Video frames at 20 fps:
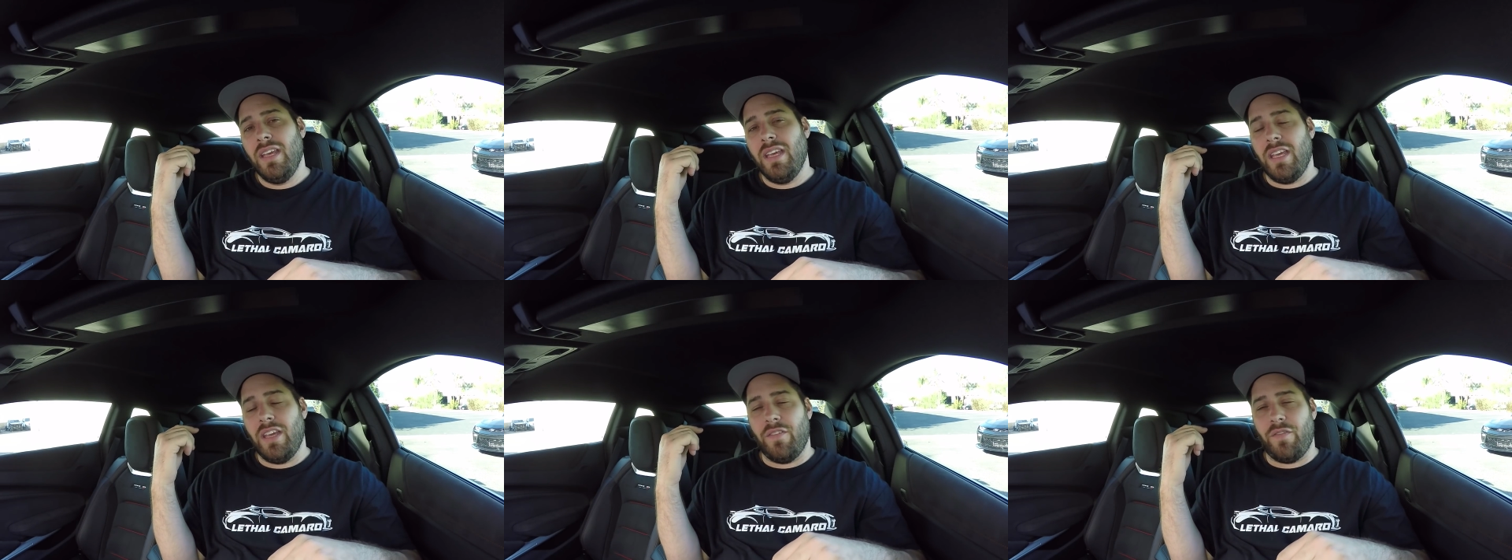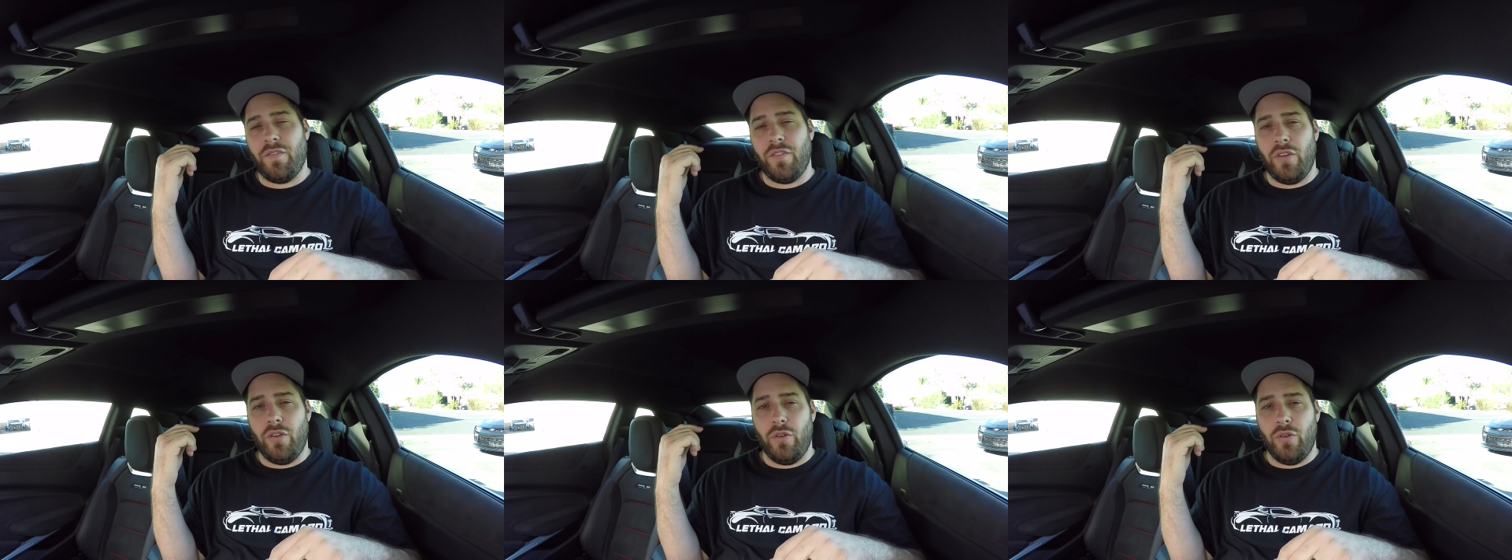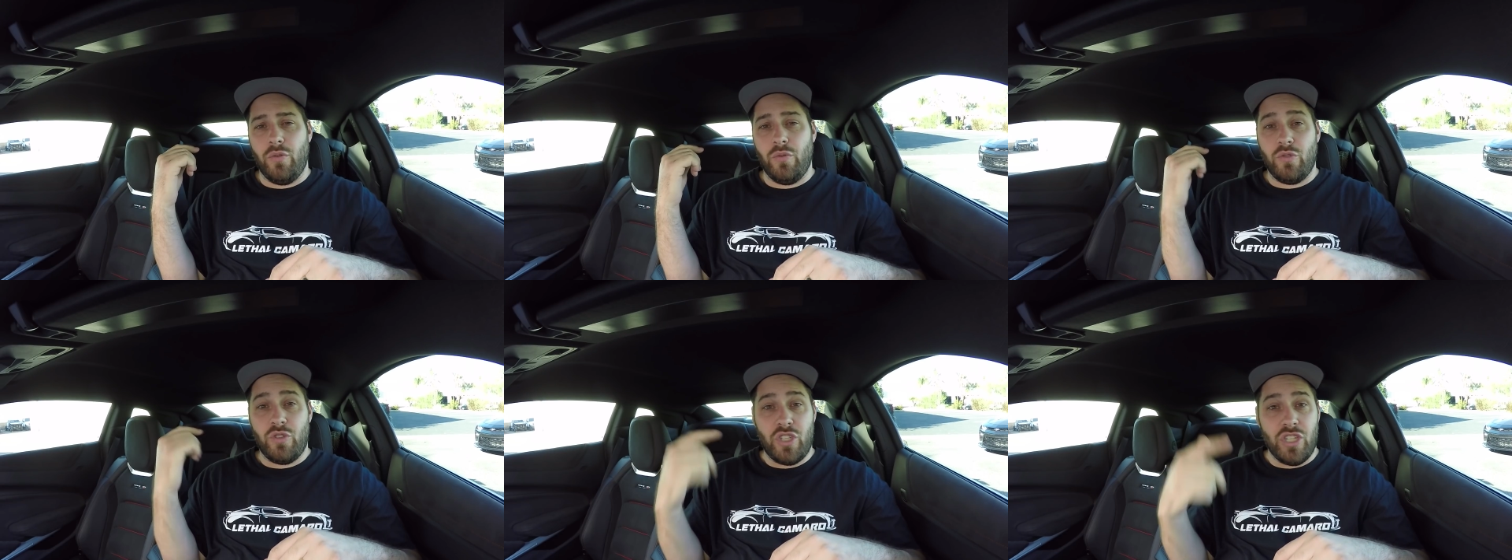If
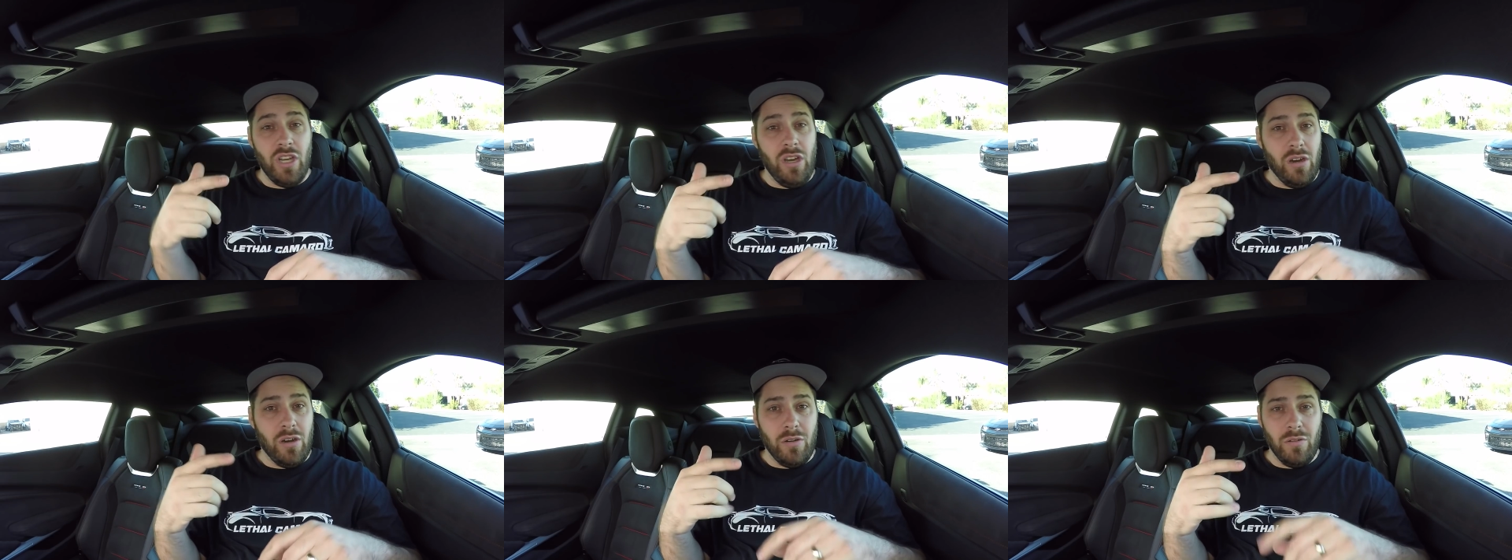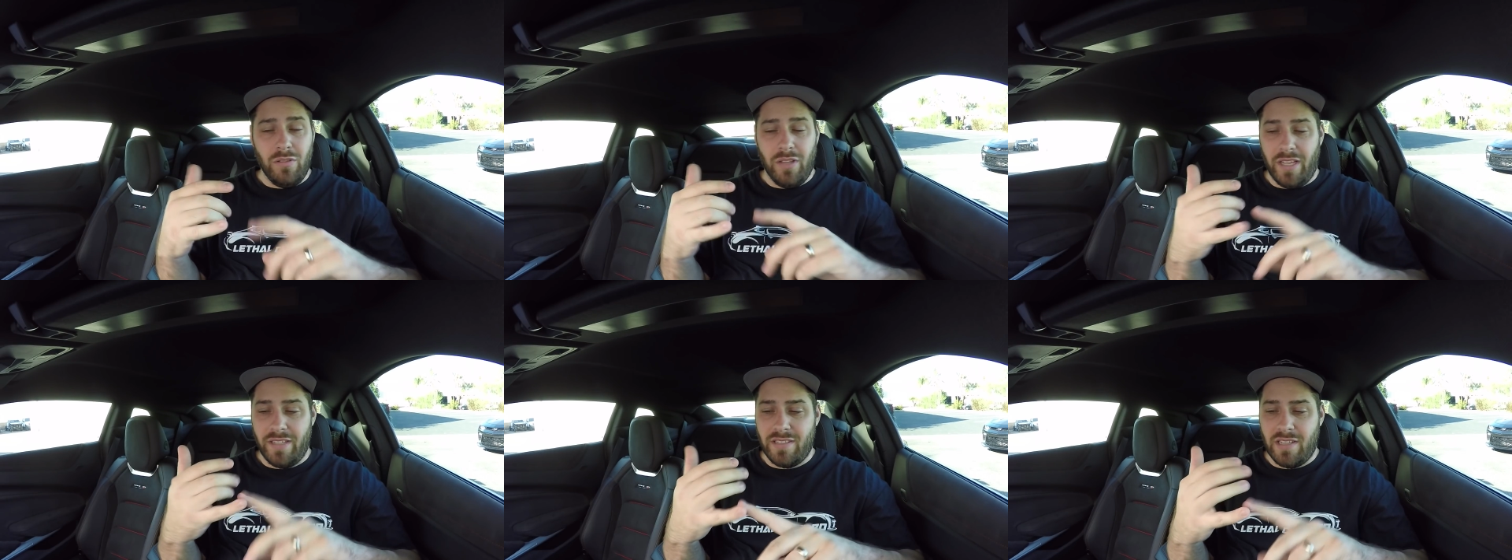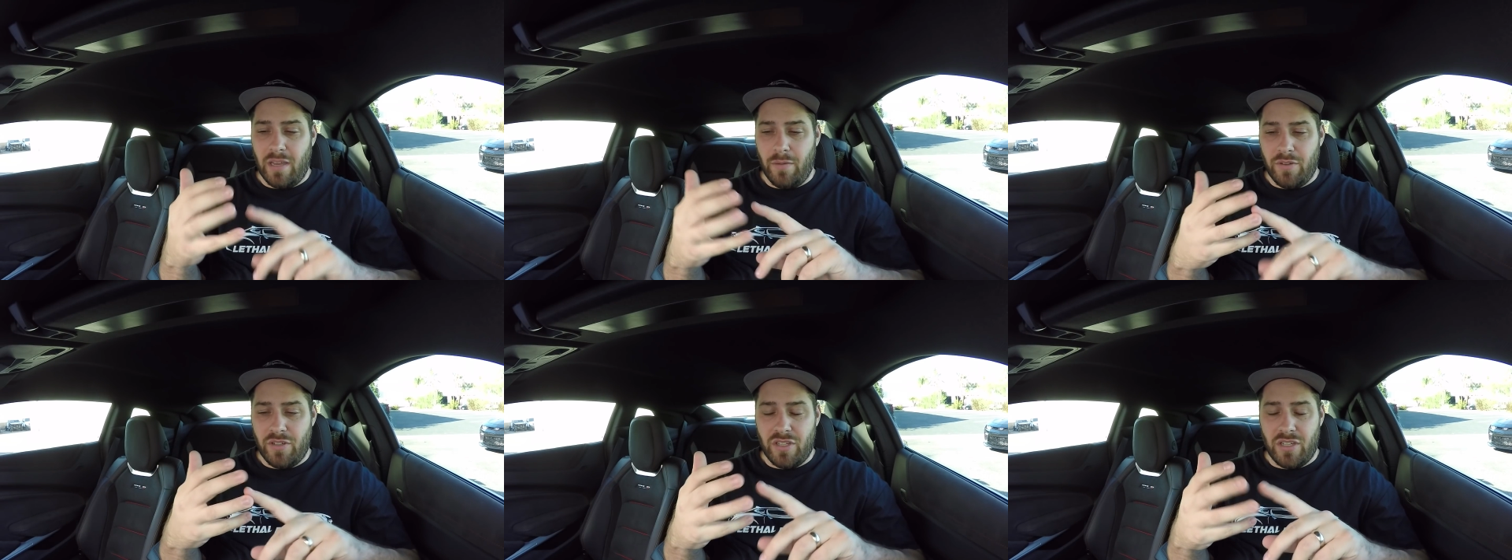you don't, likes,
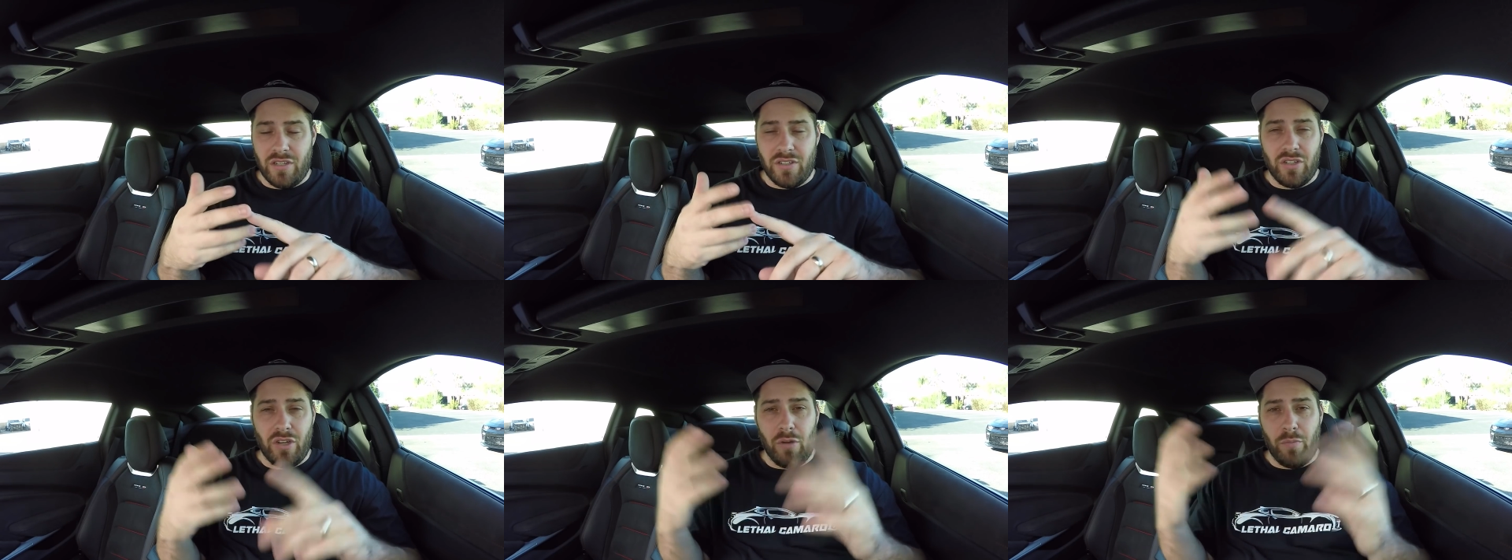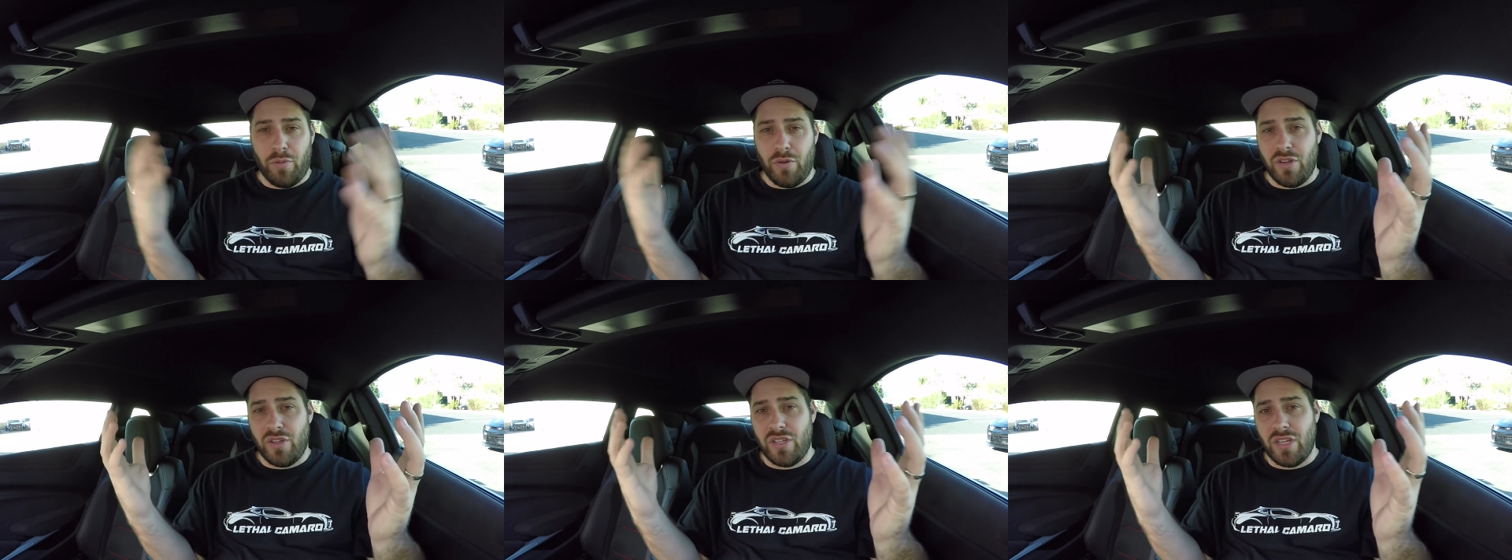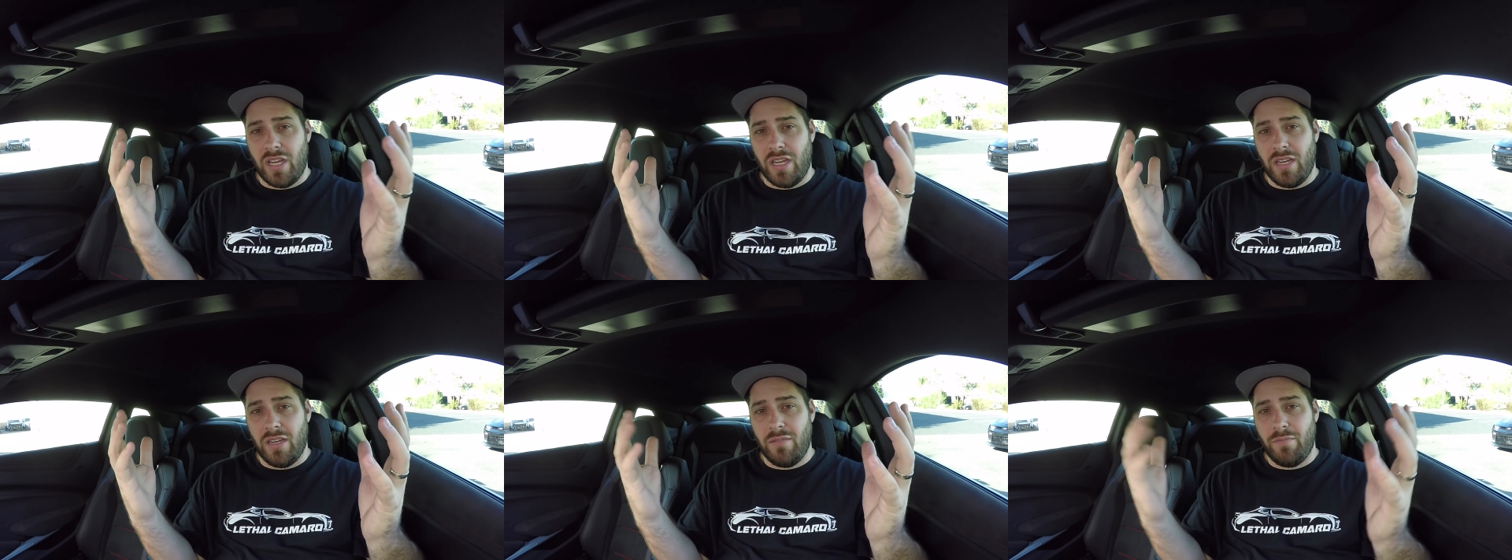comments, shares are
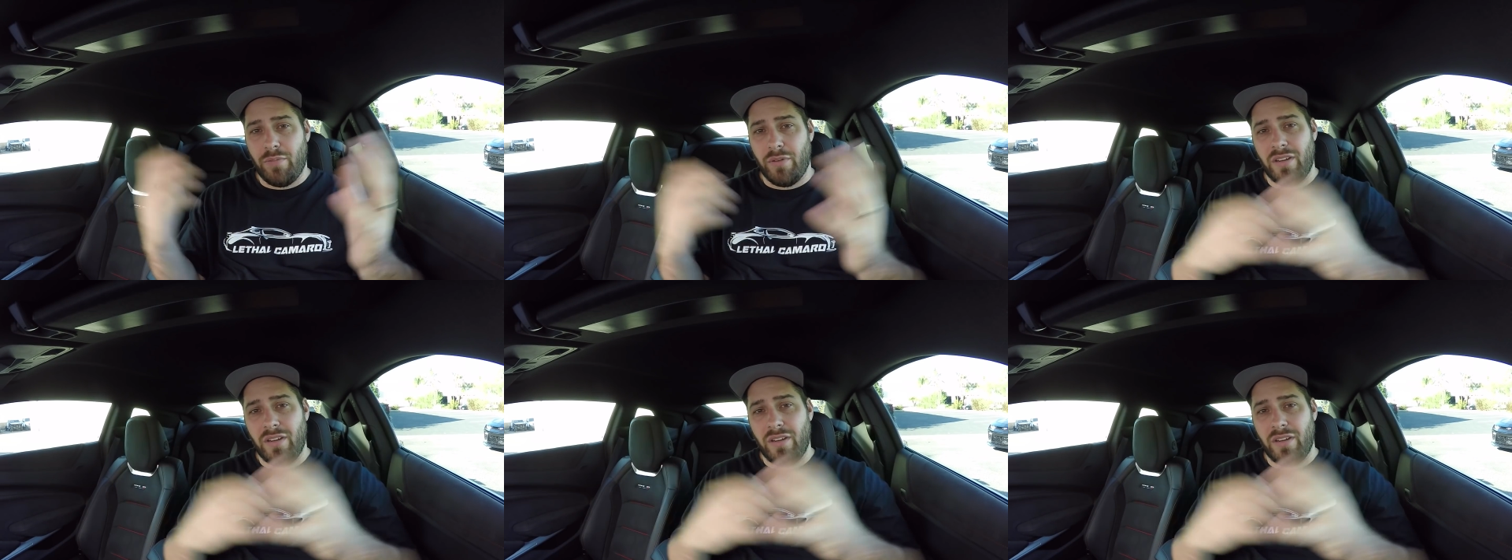appreciated.